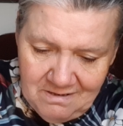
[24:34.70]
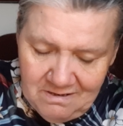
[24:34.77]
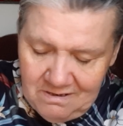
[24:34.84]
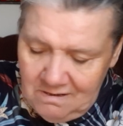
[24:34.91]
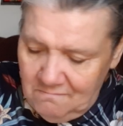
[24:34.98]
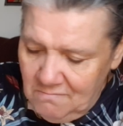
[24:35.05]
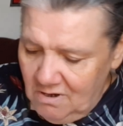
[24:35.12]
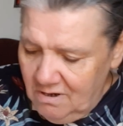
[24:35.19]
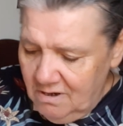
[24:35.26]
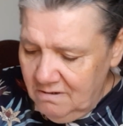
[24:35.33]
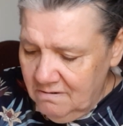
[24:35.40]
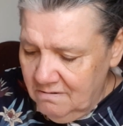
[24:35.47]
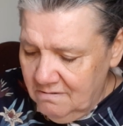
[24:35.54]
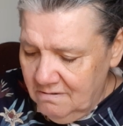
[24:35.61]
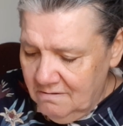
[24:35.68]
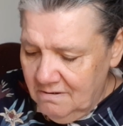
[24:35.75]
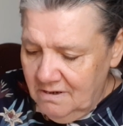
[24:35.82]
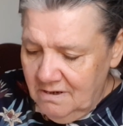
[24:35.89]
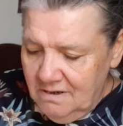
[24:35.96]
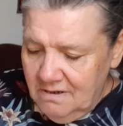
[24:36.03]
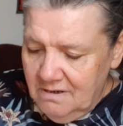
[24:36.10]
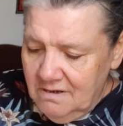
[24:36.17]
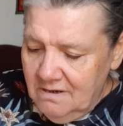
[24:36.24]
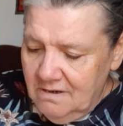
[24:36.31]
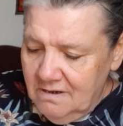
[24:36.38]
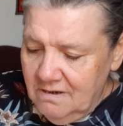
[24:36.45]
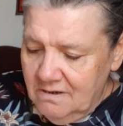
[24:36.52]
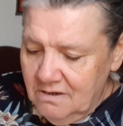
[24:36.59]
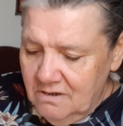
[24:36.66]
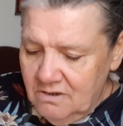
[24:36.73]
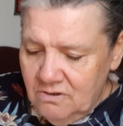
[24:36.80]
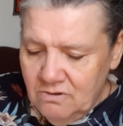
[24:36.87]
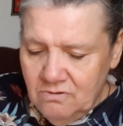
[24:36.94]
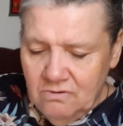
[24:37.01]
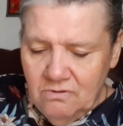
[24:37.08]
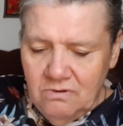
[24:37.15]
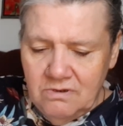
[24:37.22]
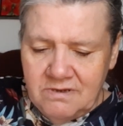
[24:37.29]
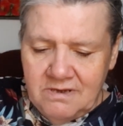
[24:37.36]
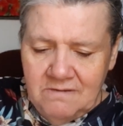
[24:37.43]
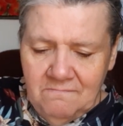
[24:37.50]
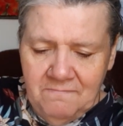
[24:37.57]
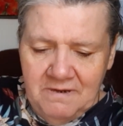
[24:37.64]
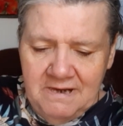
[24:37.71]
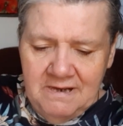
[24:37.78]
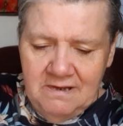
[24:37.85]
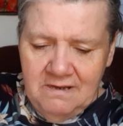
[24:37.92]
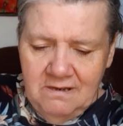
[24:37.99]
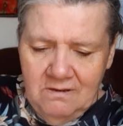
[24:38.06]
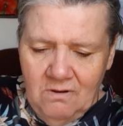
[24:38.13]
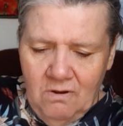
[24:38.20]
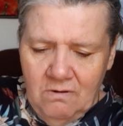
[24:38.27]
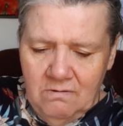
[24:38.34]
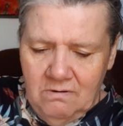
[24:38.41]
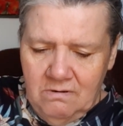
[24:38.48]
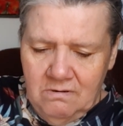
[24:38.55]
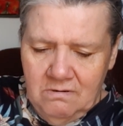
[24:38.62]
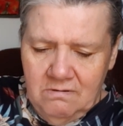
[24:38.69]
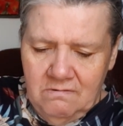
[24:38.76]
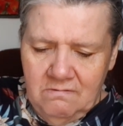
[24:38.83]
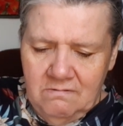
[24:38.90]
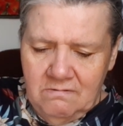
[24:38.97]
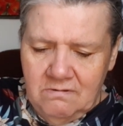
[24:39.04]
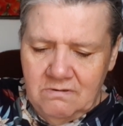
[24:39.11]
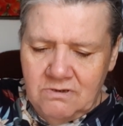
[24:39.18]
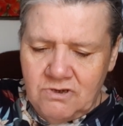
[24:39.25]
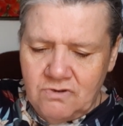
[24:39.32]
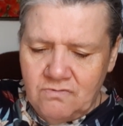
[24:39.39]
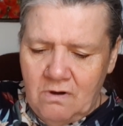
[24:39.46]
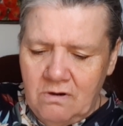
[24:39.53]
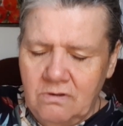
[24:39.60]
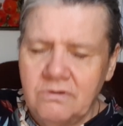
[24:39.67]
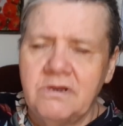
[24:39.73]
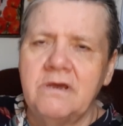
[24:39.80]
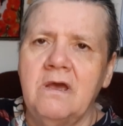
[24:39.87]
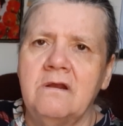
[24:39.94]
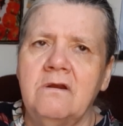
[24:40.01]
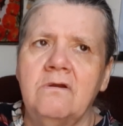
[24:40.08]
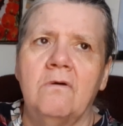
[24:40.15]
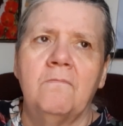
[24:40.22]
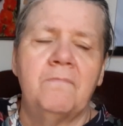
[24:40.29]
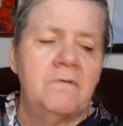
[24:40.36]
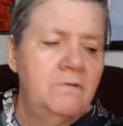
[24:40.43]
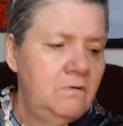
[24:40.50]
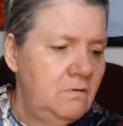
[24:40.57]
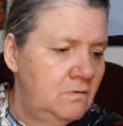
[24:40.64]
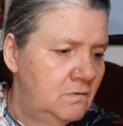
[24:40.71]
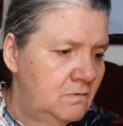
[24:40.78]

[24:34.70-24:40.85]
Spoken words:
Come on. You simply struggle to get it open.